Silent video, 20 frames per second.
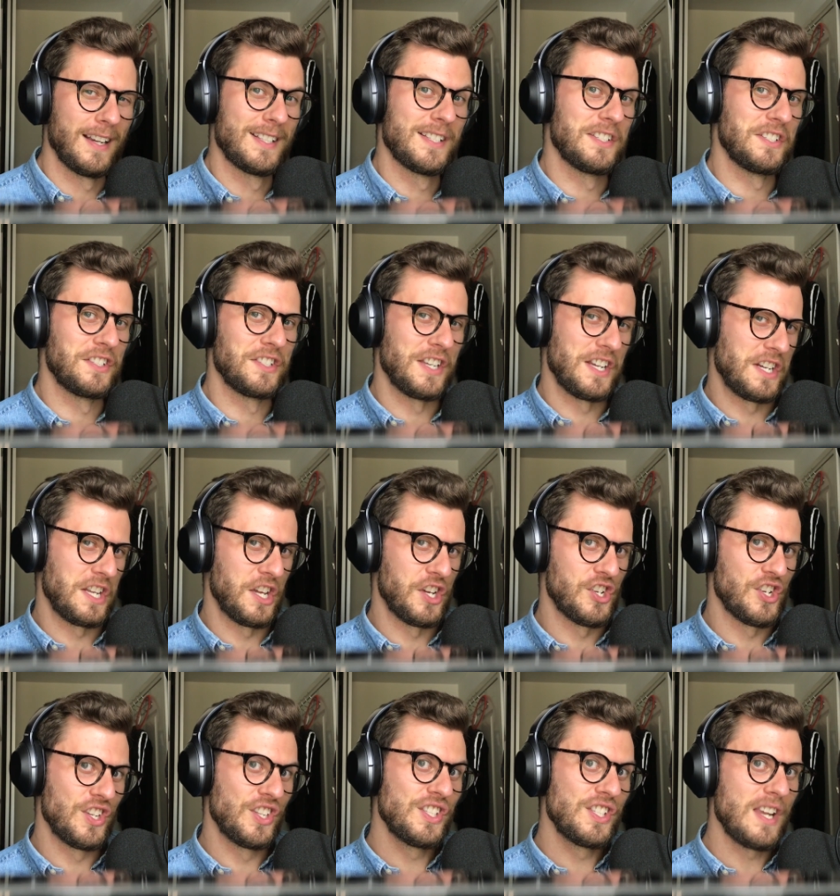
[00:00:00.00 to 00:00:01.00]

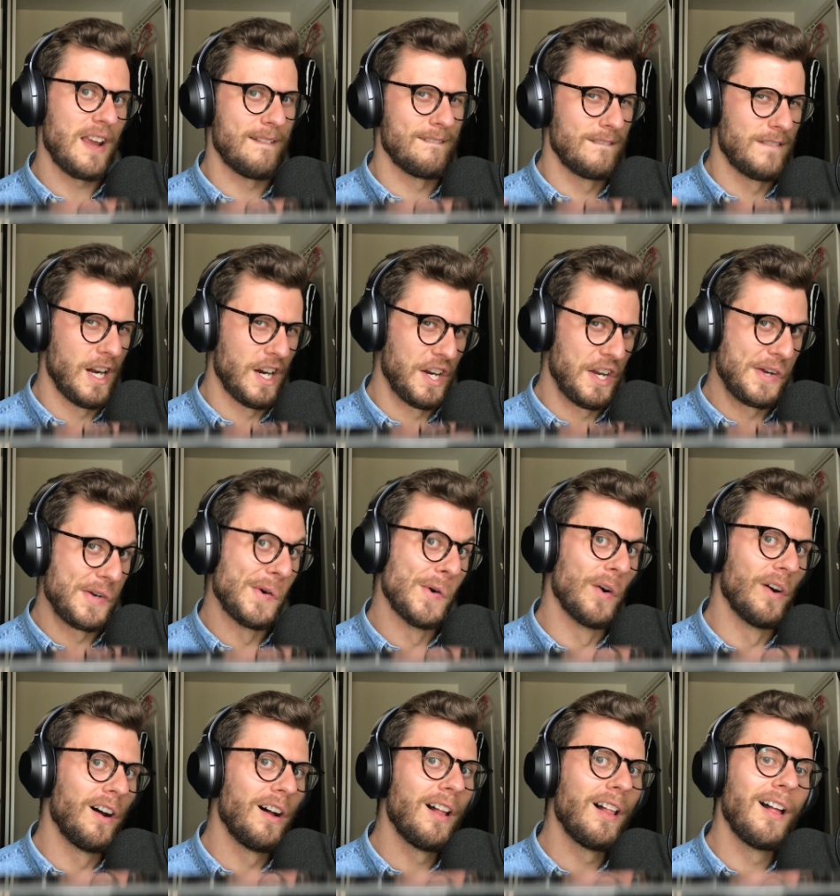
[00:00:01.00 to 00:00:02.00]
citations. Very
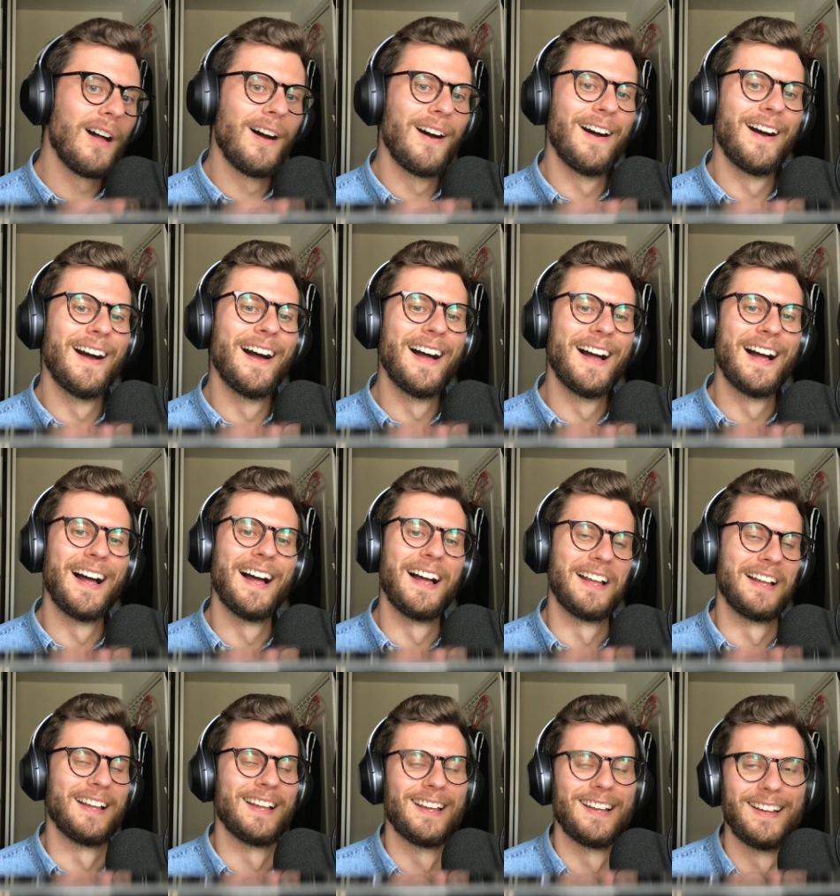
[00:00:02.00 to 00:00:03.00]
cool.
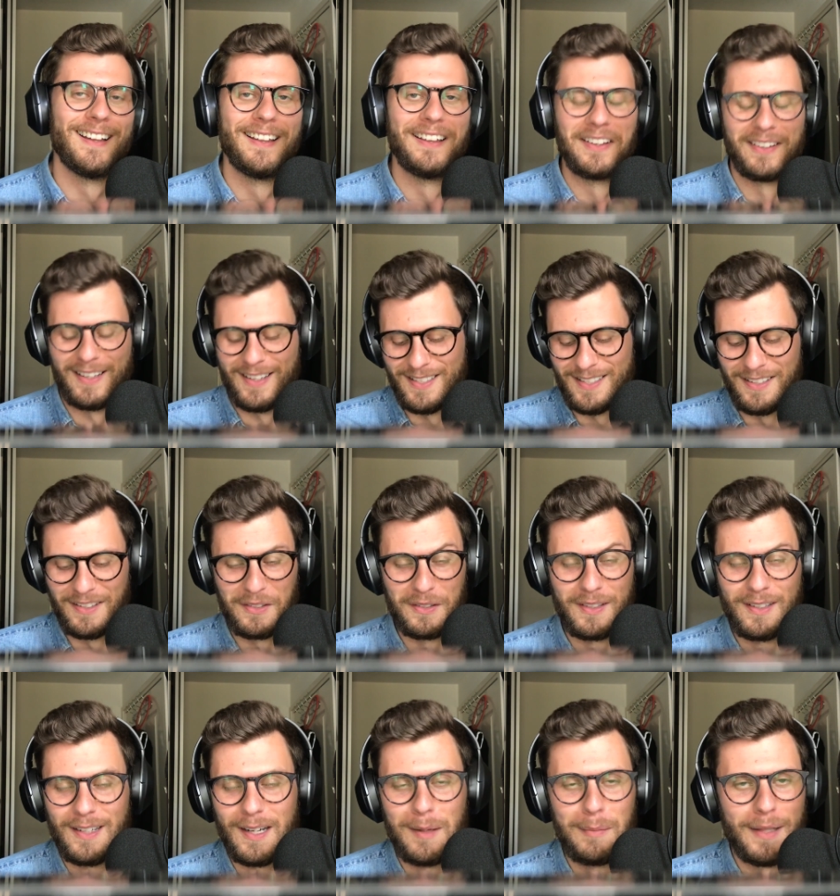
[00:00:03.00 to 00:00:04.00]
Okay, it's not cool
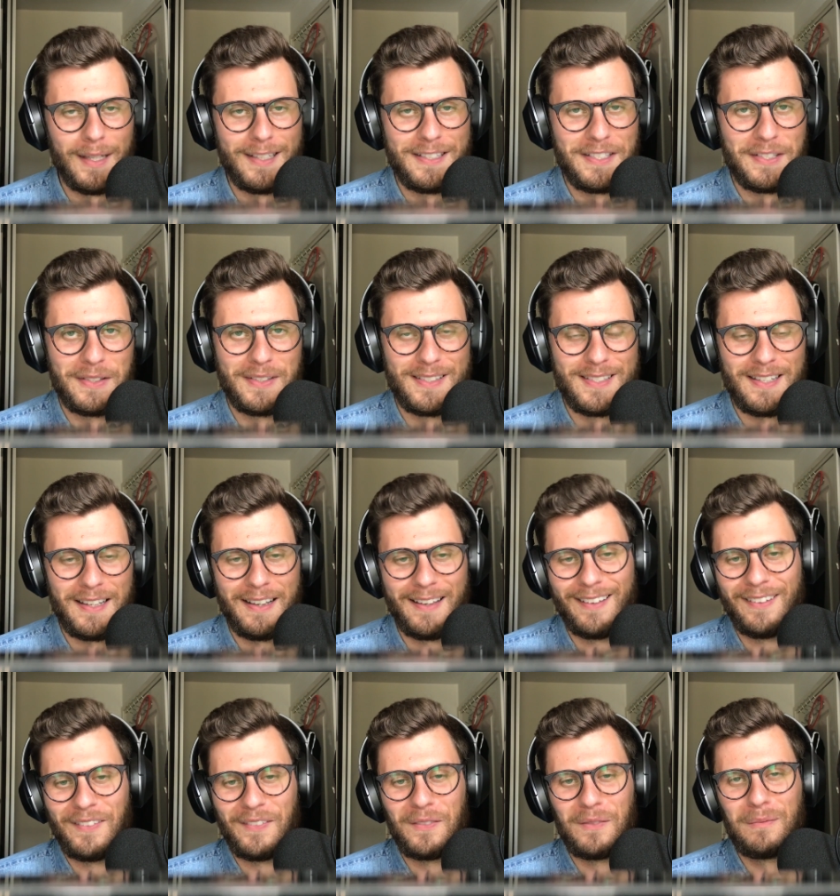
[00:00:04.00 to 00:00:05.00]
that I'm lying to you. It's,
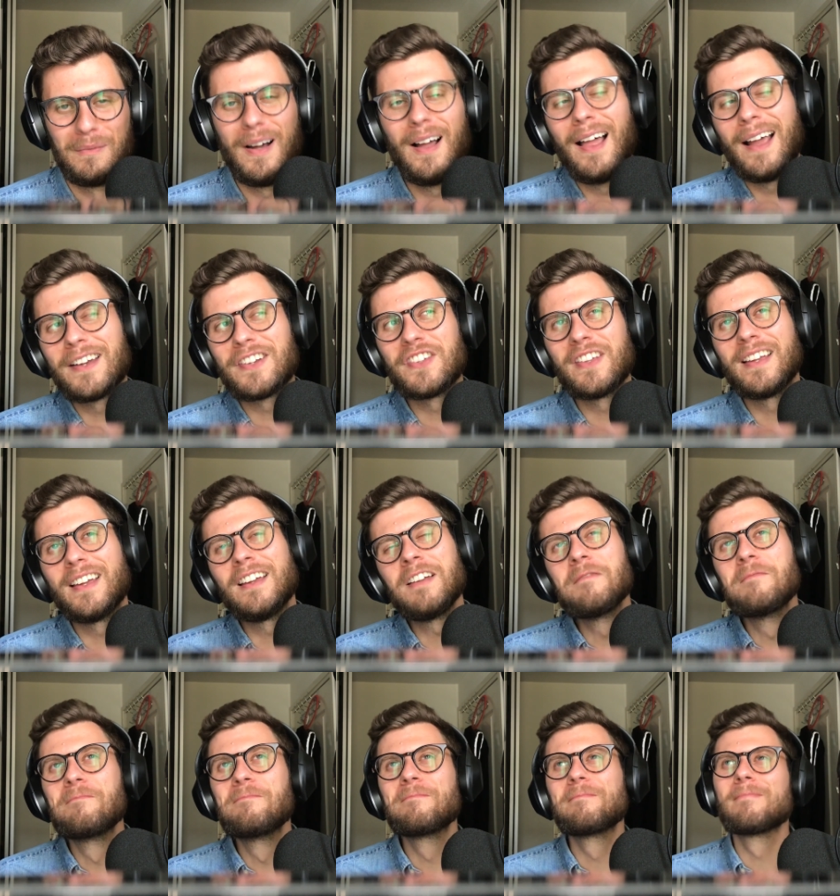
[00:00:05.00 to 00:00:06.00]
well, actually,
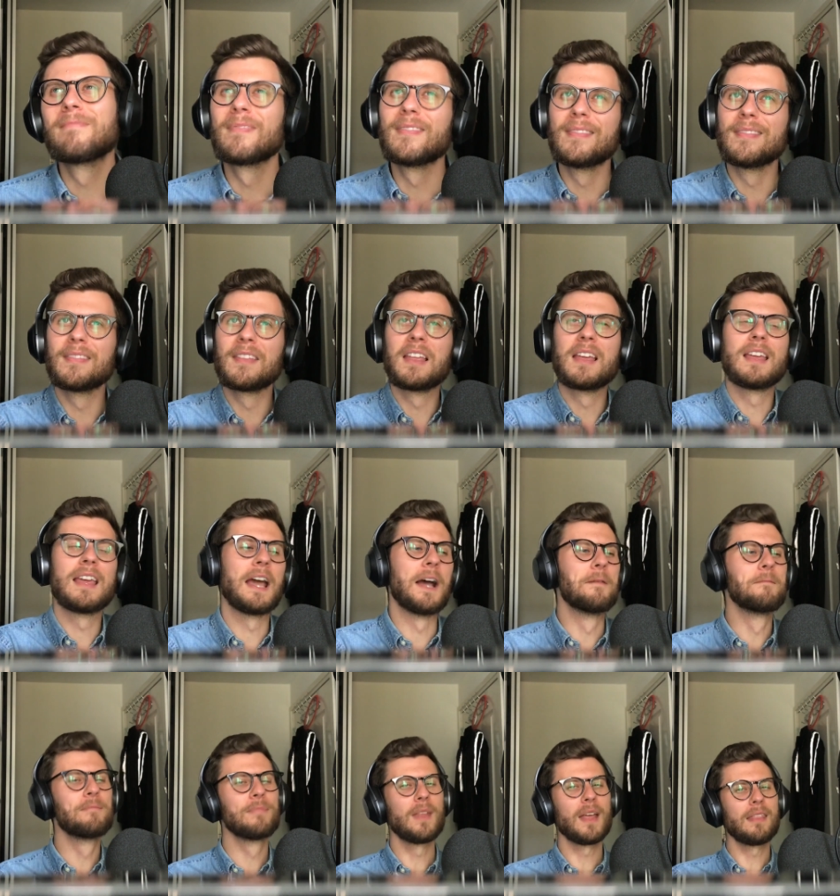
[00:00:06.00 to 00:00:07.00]
yeah,
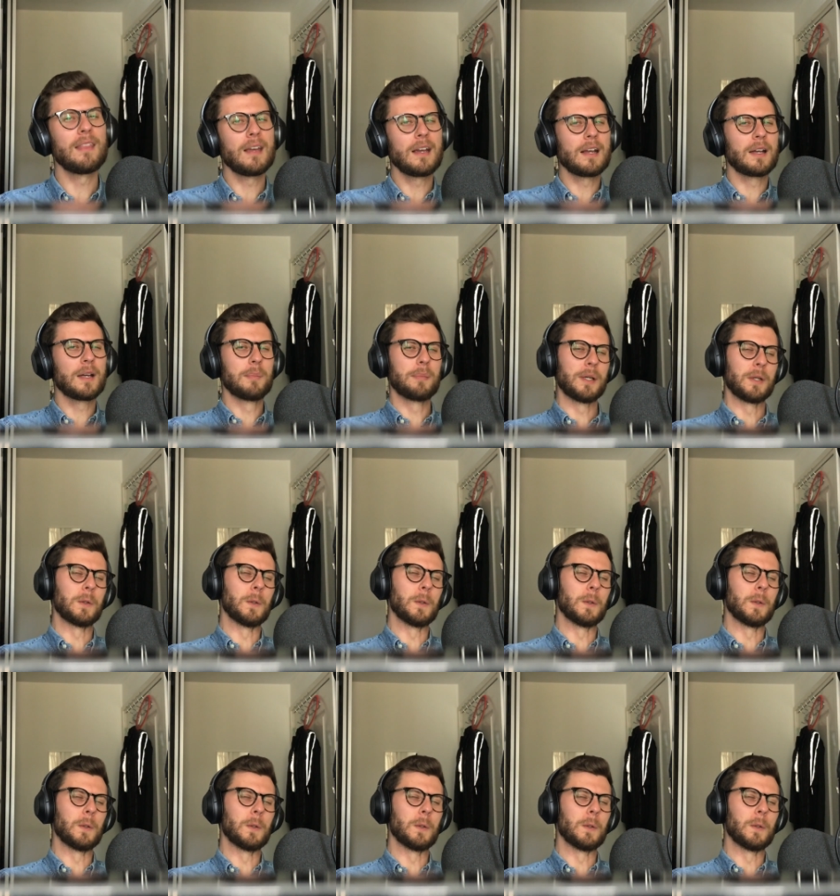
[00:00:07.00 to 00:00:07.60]
I think it could be cool.